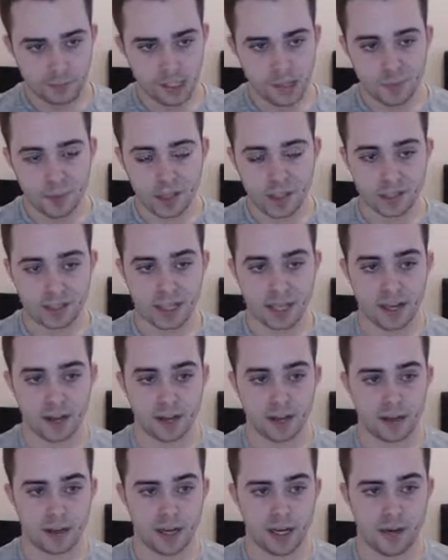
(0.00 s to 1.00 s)
because
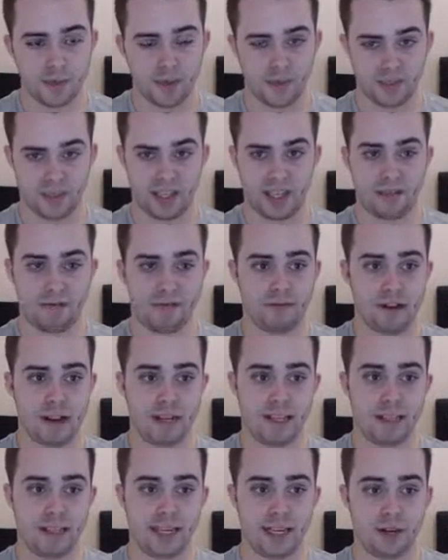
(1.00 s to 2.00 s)
then um, obviously it
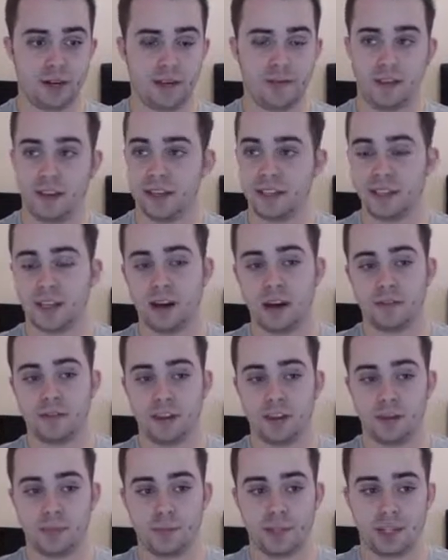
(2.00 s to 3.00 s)
threatens out. If it is scarfed,
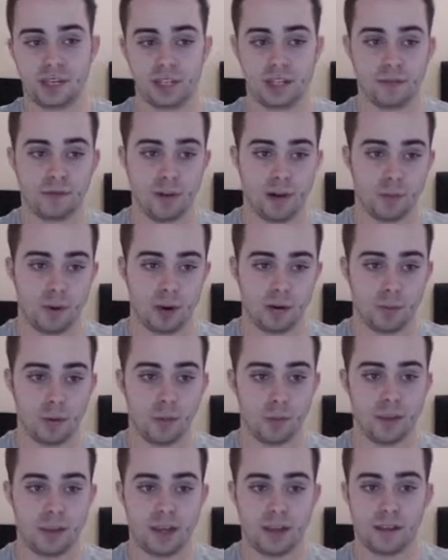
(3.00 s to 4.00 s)
it could potentially threaten my
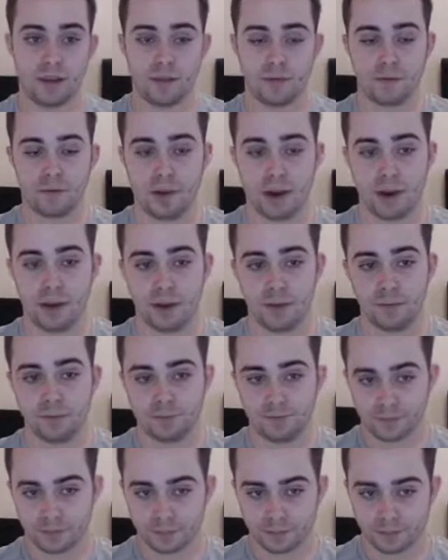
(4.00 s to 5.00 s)
Bombi, could threaten
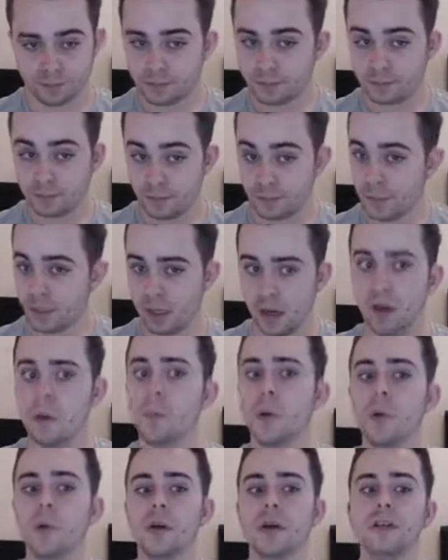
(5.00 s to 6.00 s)

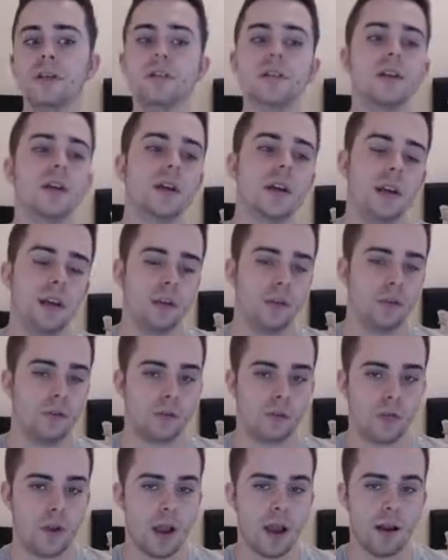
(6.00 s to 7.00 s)
Amoonguss, could
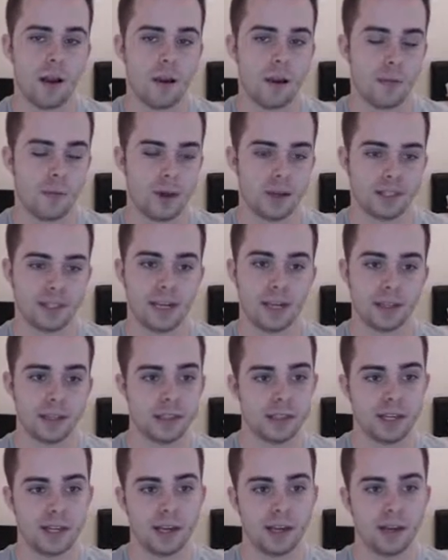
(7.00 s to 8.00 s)
threaten my
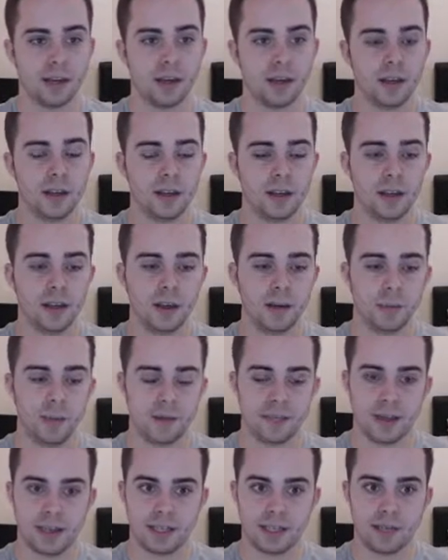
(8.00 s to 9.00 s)
Dealer. Um,
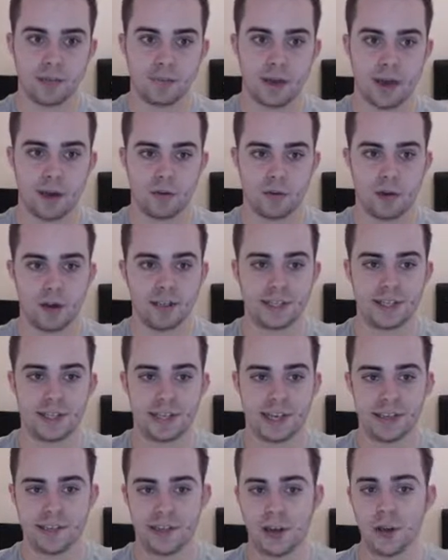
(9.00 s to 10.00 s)
if it has Hidden Power Ice, it
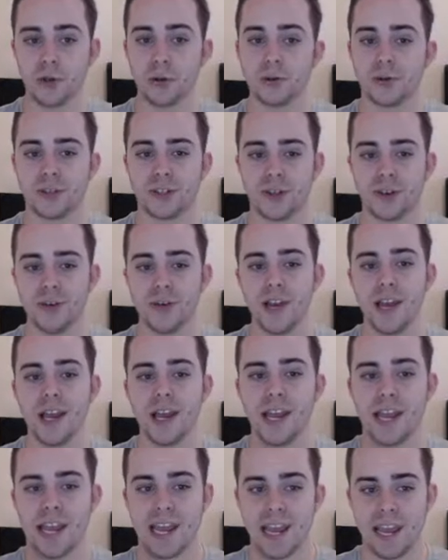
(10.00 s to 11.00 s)
can then also
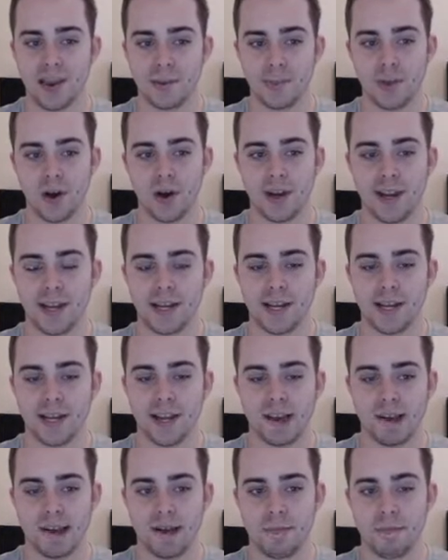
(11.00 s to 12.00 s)
hit my
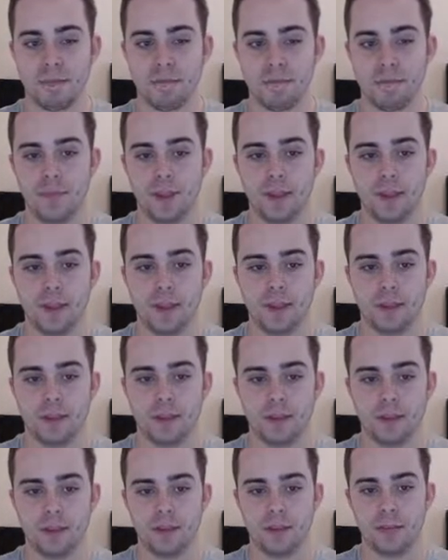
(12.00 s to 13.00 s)
um,
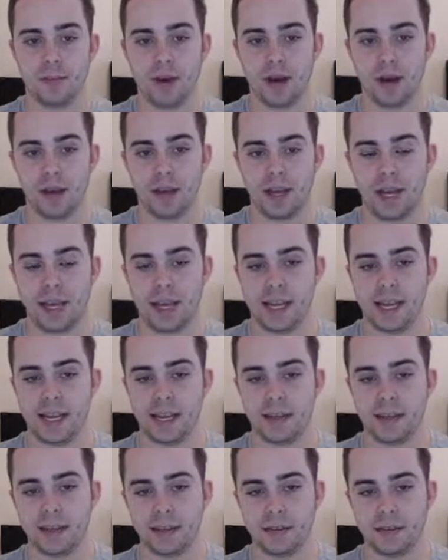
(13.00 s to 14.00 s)
my.
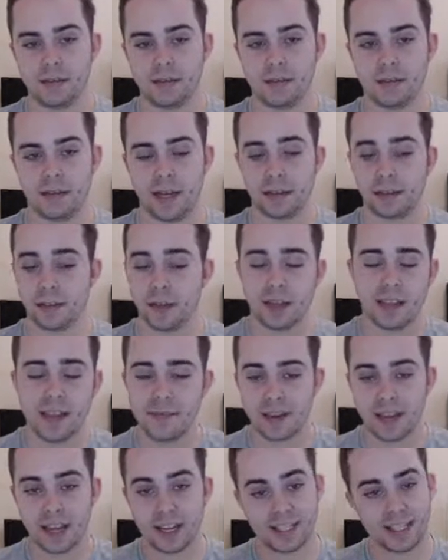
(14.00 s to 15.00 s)
I keep
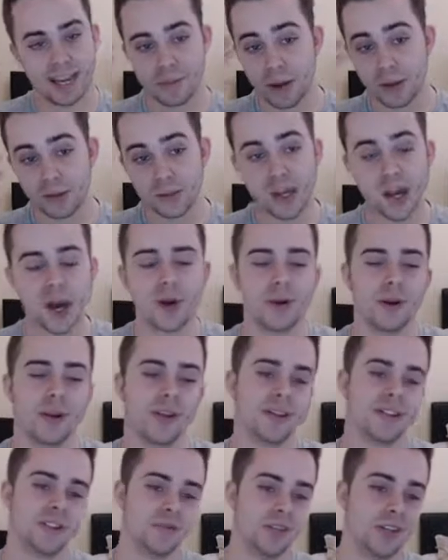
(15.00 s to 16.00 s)
forgetting its name. Altaria,
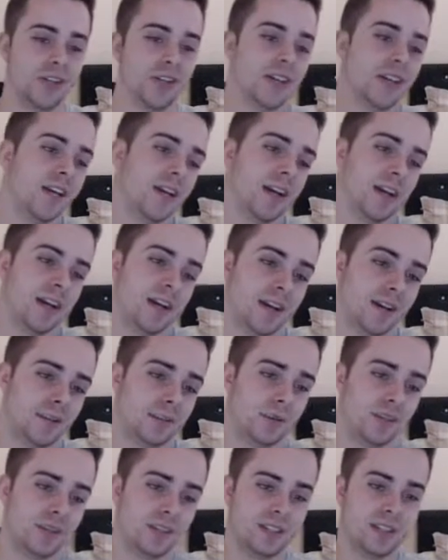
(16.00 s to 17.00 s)
that's the one. Uh,
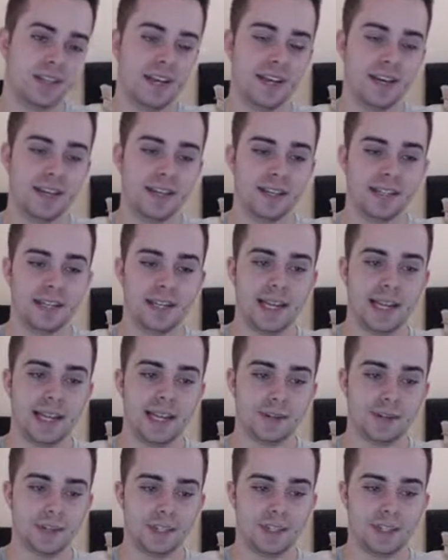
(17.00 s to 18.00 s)
Amoonguss and
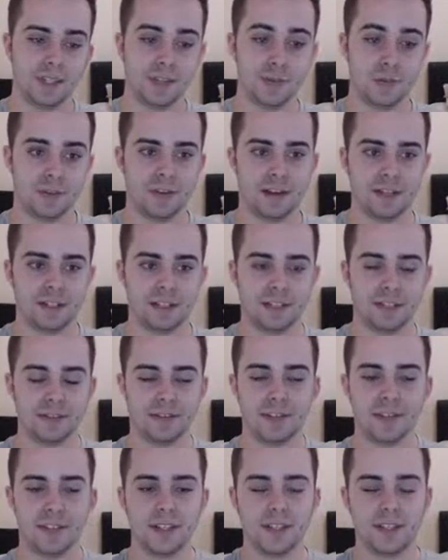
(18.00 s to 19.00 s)
Lander is super effective.
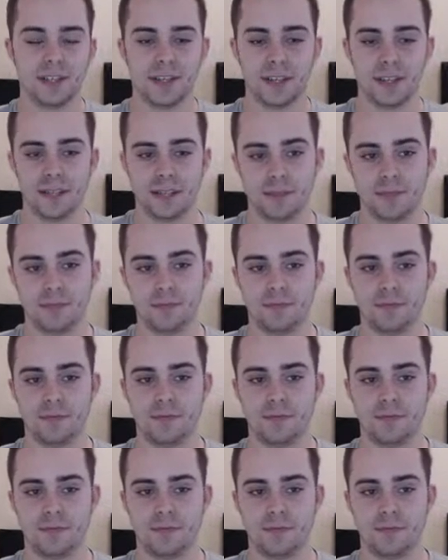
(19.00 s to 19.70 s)
Um,